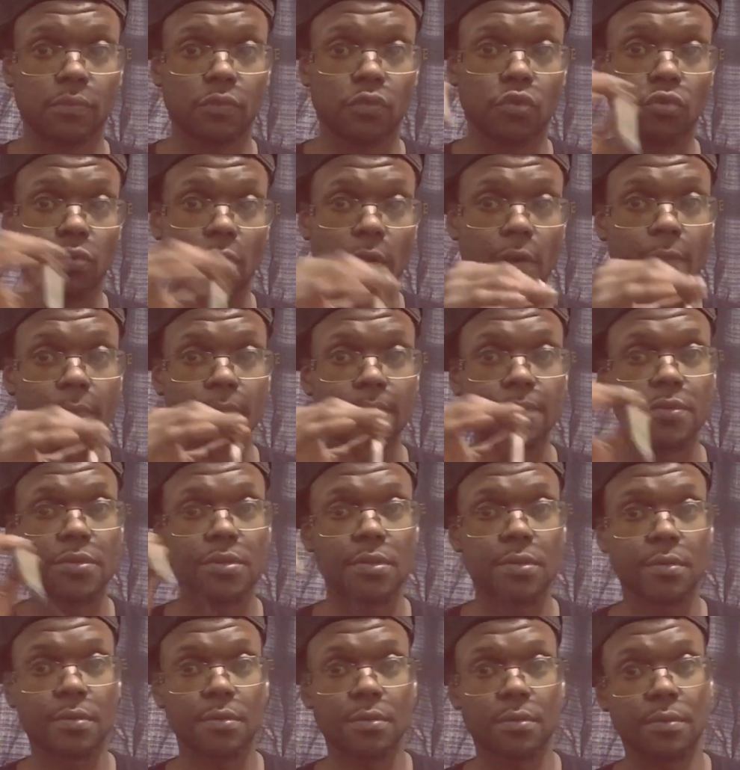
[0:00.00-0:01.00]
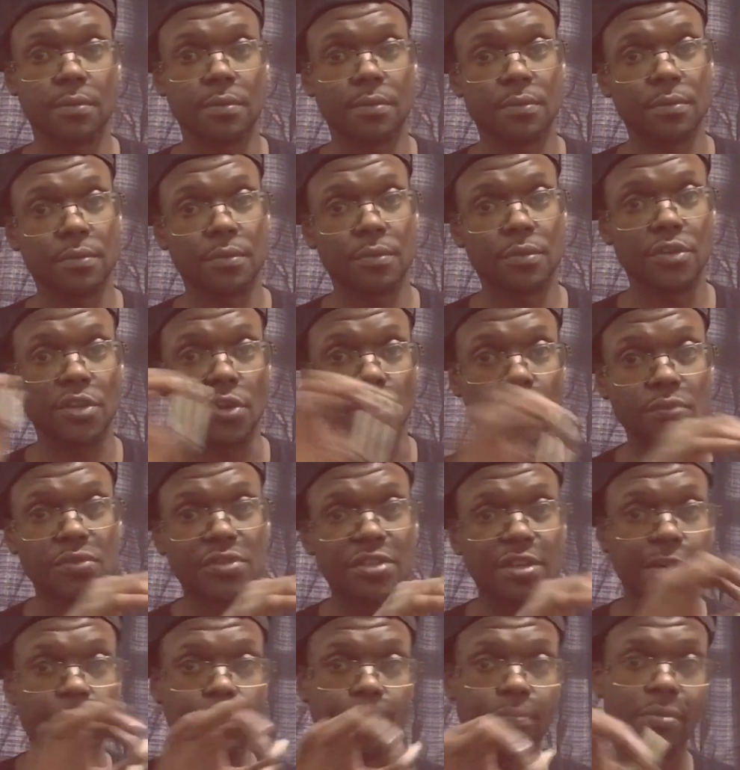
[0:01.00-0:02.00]
Crumbs
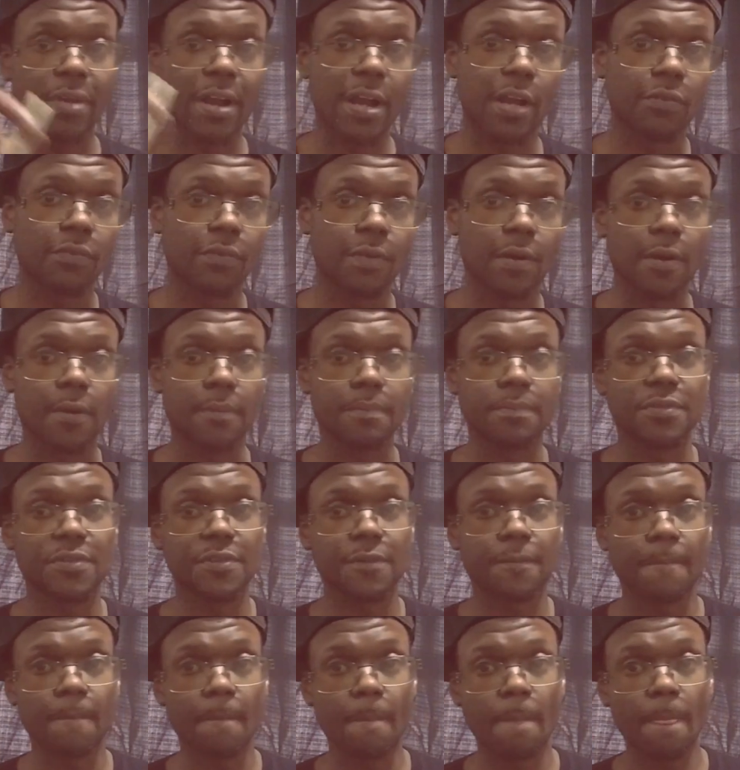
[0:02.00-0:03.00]
turns into breadcrumbs.